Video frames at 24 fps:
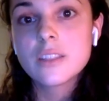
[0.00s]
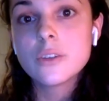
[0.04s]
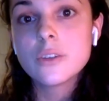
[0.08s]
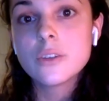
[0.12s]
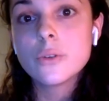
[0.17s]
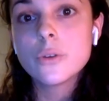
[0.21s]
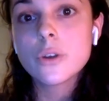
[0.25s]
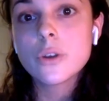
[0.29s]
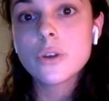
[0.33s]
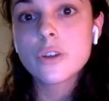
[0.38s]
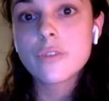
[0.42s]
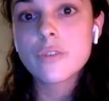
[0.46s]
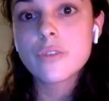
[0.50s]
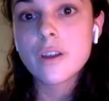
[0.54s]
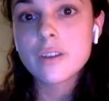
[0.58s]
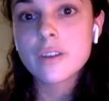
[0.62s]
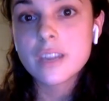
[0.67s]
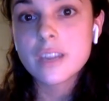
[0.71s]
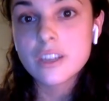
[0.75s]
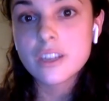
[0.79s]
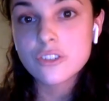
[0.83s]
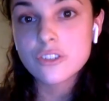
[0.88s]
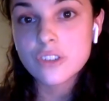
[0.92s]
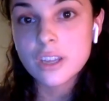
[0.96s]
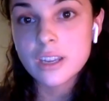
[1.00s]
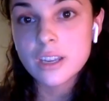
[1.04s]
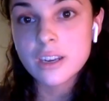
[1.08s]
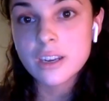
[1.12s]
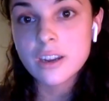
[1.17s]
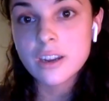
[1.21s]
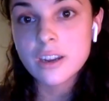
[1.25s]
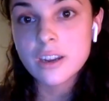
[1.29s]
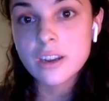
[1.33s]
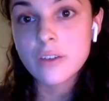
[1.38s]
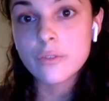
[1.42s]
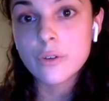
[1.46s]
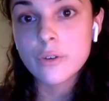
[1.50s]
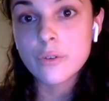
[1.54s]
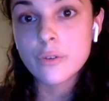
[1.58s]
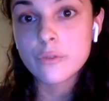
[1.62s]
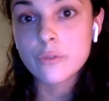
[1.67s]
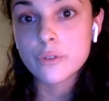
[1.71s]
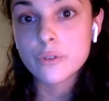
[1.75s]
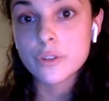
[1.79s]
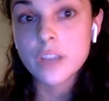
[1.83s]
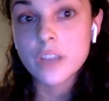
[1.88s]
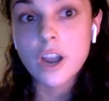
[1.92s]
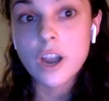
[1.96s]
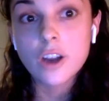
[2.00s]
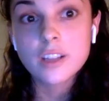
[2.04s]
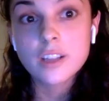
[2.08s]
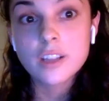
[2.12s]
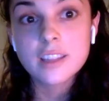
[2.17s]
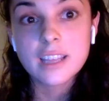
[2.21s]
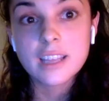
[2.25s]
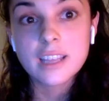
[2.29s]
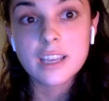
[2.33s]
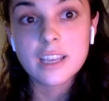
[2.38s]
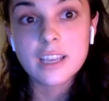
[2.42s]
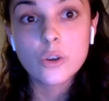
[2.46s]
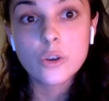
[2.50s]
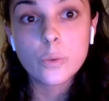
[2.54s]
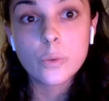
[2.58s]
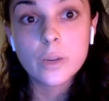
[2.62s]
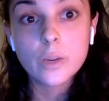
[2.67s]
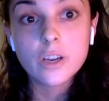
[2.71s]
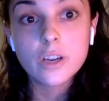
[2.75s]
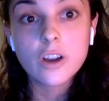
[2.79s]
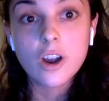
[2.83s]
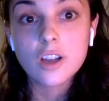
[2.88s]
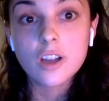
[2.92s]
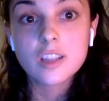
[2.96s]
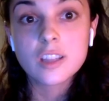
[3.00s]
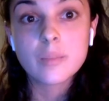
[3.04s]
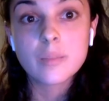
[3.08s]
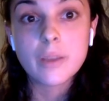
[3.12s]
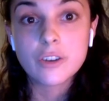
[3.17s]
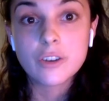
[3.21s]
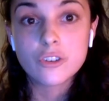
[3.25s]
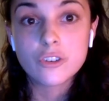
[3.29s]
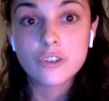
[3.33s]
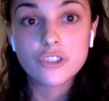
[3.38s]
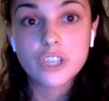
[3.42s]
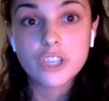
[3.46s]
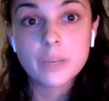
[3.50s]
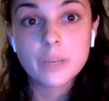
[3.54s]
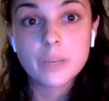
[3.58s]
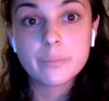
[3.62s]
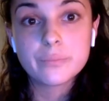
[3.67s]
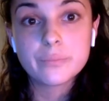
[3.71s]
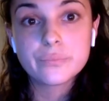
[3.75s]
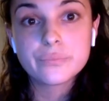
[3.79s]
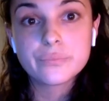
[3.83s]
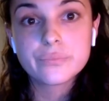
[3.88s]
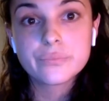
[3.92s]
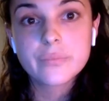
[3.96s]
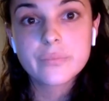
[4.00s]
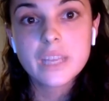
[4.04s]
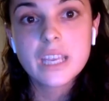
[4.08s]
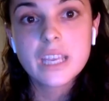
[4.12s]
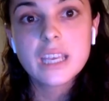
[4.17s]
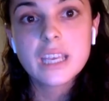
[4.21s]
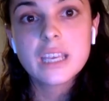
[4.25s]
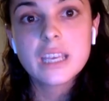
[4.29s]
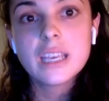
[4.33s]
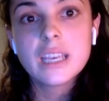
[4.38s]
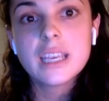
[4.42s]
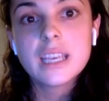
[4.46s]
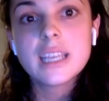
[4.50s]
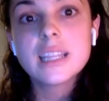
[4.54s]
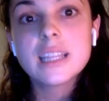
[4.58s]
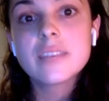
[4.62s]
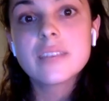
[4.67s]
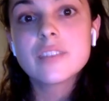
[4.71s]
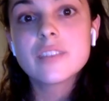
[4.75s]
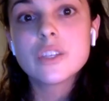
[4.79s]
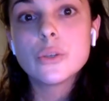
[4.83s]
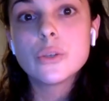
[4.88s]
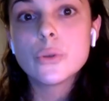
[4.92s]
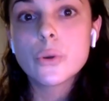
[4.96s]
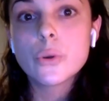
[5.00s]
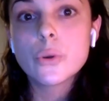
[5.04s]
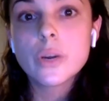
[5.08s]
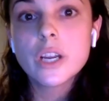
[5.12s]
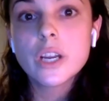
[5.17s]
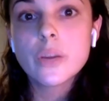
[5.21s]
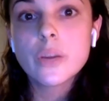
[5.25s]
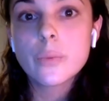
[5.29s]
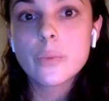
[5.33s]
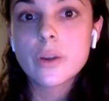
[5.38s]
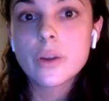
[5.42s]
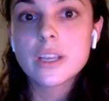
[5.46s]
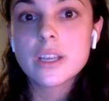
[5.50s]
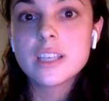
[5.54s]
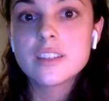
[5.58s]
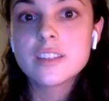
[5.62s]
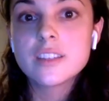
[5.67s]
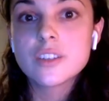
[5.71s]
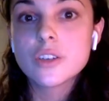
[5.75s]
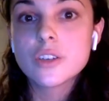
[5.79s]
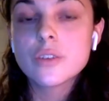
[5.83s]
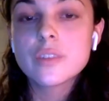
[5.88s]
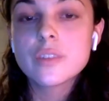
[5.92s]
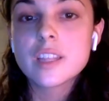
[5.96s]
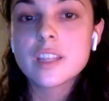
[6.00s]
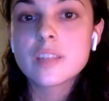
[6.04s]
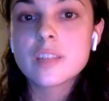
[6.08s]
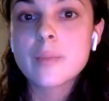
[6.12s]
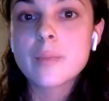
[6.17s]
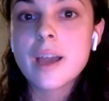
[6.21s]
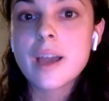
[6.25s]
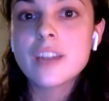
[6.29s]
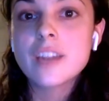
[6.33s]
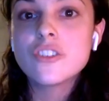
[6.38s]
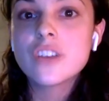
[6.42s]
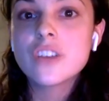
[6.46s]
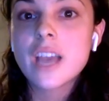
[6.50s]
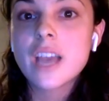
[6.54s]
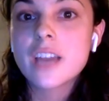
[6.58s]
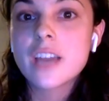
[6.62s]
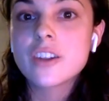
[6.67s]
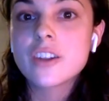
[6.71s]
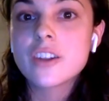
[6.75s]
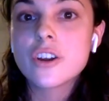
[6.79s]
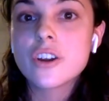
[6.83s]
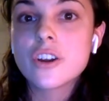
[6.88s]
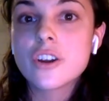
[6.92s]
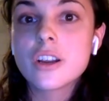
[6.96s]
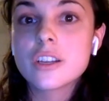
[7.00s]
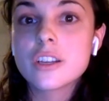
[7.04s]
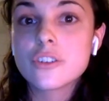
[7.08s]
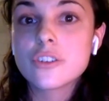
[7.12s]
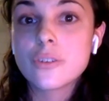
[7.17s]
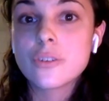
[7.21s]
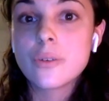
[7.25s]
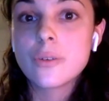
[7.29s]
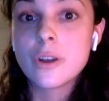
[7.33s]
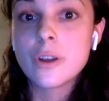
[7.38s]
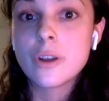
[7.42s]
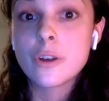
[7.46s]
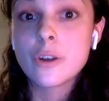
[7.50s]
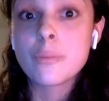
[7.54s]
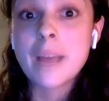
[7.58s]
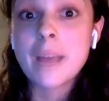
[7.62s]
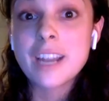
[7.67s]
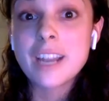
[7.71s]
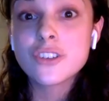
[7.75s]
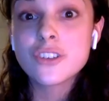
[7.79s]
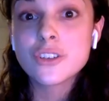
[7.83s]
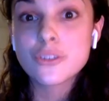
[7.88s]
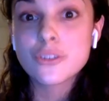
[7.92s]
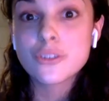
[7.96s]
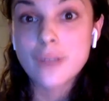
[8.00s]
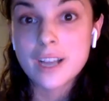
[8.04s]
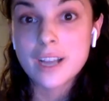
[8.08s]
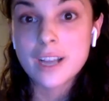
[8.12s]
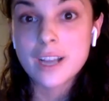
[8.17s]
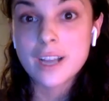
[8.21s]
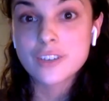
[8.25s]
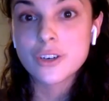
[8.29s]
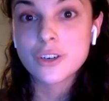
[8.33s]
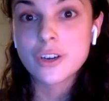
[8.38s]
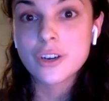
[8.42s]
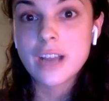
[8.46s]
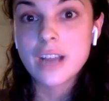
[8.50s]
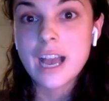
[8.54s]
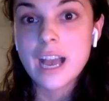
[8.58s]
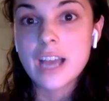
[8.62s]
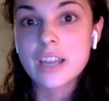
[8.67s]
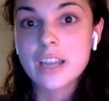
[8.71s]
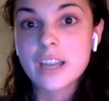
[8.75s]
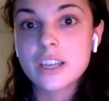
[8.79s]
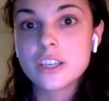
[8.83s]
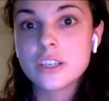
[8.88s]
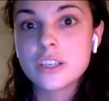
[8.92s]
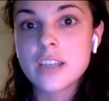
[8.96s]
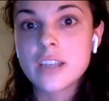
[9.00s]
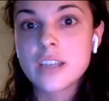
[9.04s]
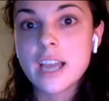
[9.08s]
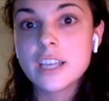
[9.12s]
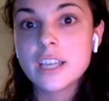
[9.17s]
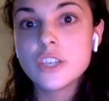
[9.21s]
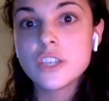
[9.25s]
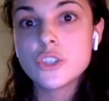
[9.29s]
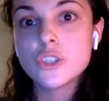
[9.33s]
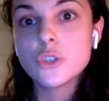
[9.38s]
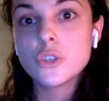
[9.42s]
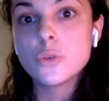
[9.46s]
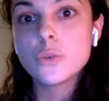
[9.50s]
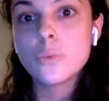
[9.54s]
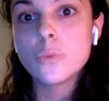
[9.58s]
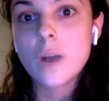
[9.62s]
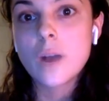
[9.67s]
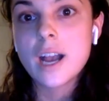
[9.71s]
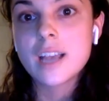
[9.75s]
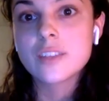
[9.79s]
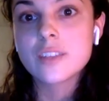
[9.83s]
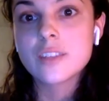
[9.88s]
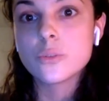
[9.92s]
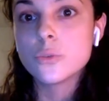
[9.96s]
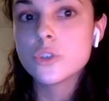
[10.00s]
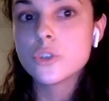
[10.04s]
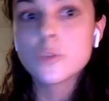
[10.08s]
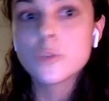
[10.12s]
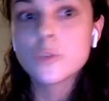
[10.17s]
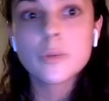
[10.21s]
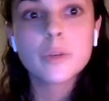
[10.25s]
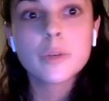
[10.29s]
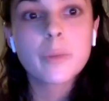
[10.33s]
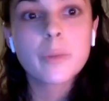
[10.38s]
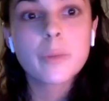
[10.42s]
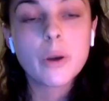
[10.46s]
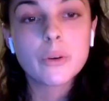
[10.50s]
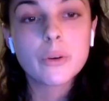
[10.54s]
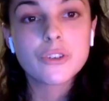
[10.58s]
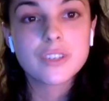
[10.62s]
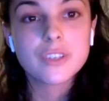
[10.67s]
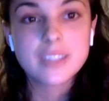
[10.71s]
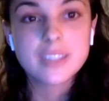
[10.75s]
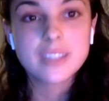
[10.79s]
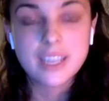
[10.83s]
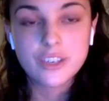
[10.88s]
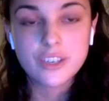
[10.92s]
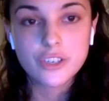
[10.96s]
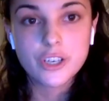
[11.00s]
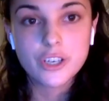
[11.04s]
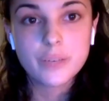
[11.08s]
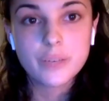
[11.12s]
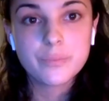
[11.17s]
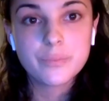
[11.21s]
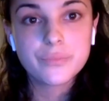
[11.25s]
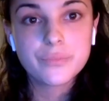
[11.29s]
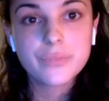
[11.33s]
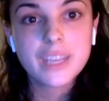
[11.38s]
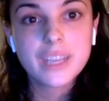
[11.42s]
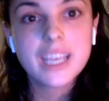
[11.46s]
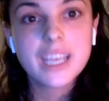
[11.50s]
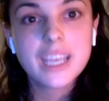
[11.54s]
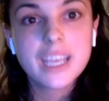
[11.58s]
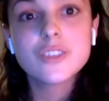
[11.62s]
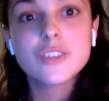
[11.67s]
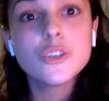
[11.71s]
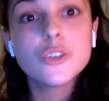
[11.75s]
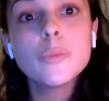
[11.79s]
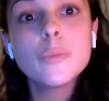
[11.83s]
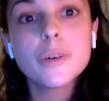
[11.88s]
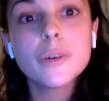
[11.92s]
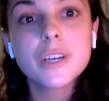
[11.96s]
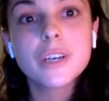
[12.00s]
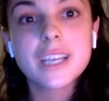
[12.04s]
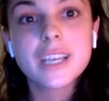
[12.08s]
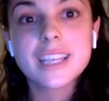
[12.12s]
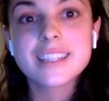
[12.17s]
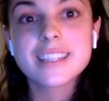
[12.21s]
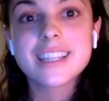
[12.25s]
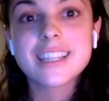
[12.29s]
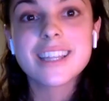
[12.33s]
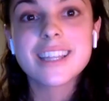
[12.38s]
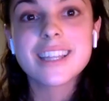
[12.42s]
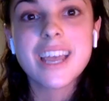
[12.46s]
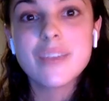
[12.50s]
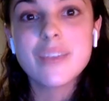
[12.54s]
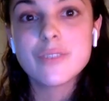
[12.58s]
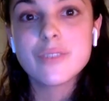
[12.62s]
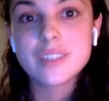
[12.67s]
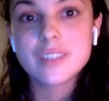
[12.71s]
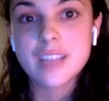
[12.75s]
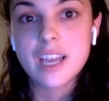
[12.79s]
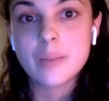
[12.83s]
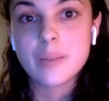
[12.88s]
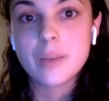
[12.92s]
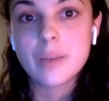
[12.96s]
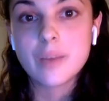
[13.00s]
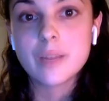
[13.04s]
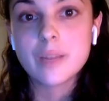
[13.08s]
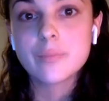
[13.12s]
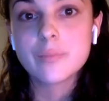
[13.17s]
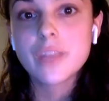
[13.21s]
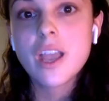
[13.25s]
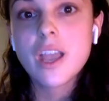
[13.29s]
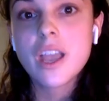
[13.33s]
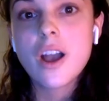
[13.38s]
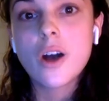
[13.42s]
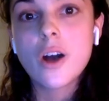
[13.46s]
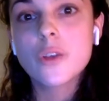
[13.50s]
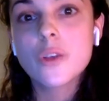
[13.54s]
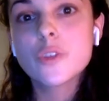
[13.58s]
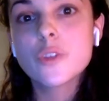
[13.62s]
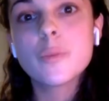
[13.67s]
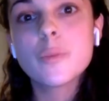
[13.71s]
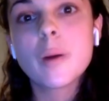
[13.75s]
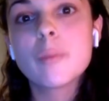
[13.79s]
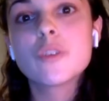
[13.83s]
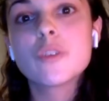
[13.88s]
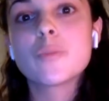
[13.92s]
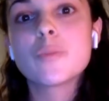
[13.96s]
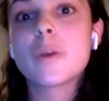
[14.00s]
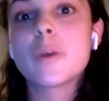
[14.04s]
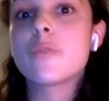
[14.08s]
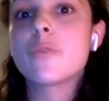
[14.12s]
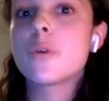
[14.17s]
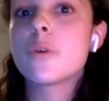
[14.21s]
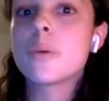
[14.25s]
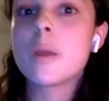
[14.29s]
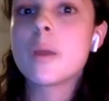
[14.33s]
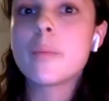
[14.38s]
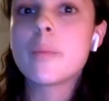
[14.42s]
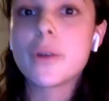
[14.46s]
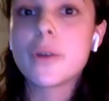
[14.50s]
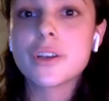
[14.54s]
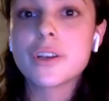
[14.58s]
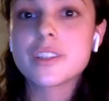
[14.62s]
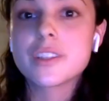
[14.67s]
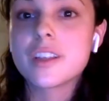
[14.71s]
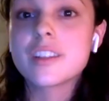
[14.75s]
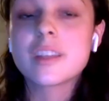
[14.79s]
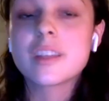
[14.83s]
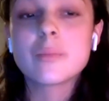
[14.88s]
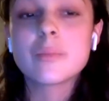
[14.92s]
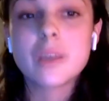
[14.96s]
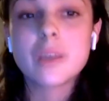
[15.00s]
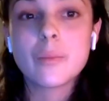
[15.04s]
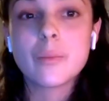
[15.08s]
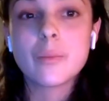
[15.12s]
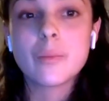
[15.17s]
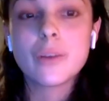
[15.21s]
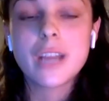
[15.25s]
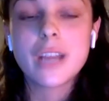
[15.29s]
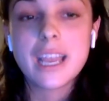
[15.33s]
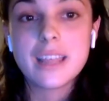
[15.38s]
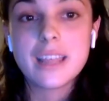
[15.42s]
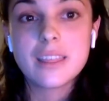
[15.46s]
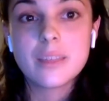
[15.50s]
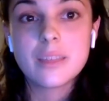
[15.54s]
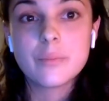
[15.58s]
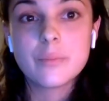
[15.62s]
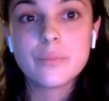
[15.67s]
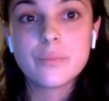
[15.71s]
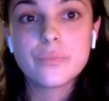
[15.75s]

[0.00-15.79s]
the New York Foundation for the Arts and Queer Arts Mentorship. He lives in New York, where he serves as managing director at 92Y's Unterberg Poetry Center. His new book is The Life Assignment, also published by Four-Way Books on September 8th.